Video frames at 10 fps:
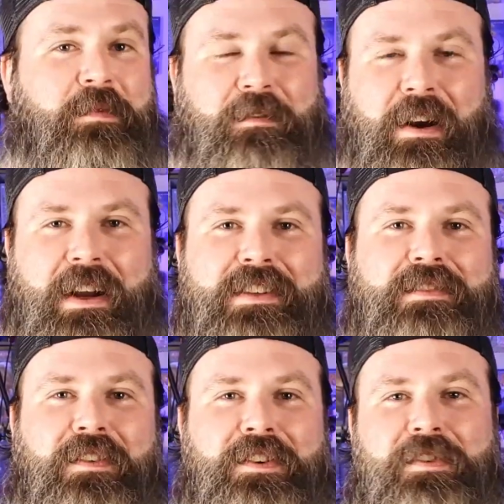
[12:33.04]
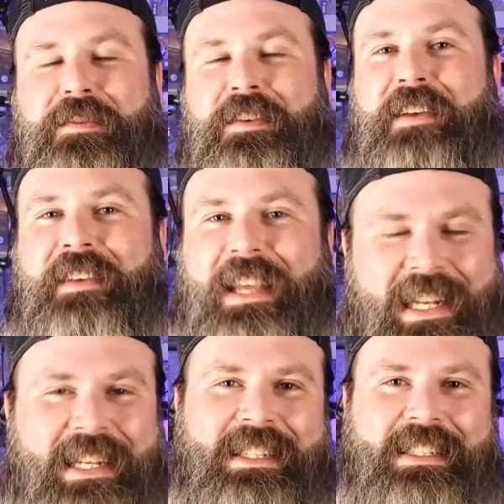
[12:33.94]
requires for you to have
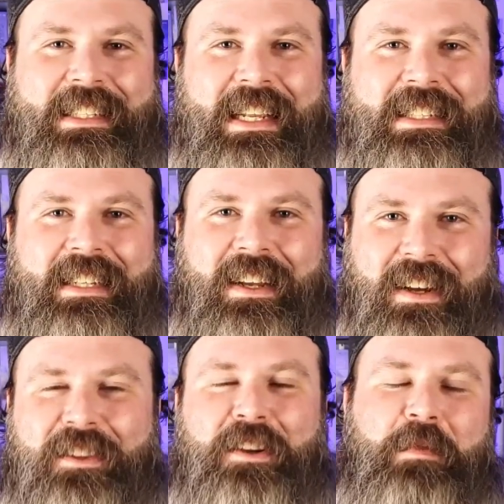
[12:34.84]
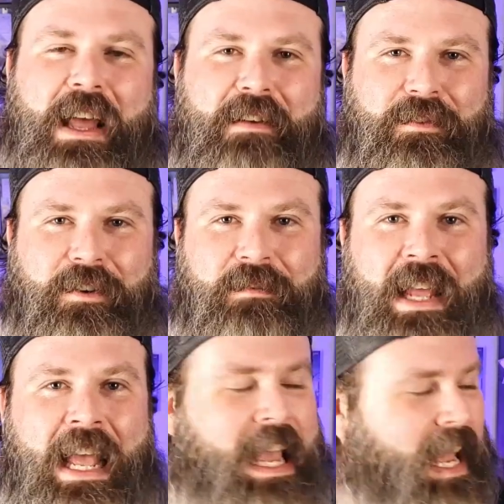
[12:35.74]
any success on their platform.
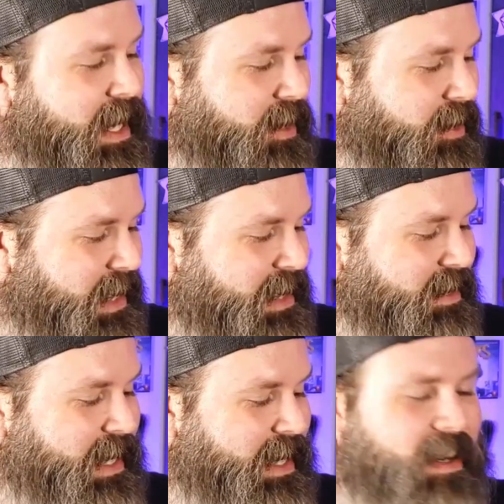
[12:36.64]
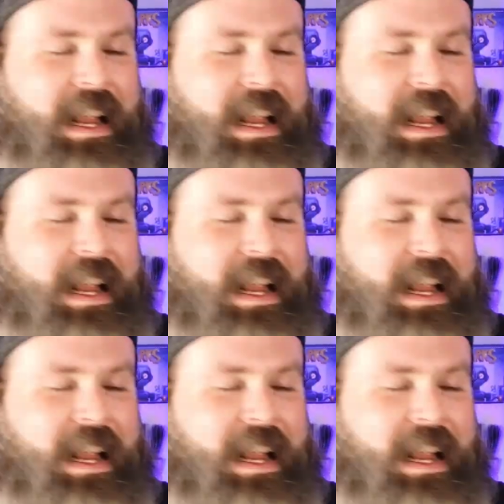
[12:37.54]
And Harley Dog here